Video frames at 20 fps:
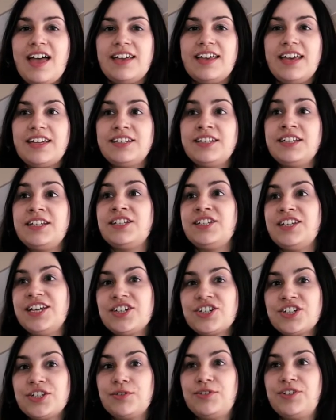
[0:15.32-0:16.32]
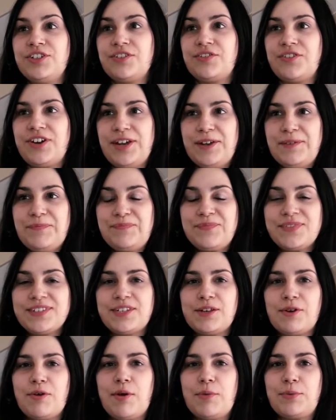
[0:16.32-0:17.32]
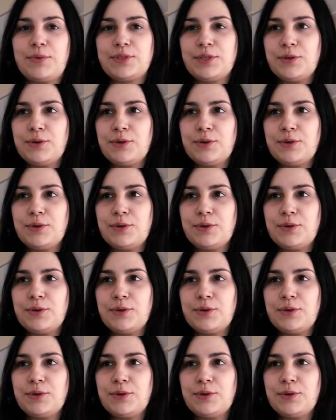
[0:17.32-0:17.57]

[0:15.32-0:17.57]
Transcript: get an international degree. So I was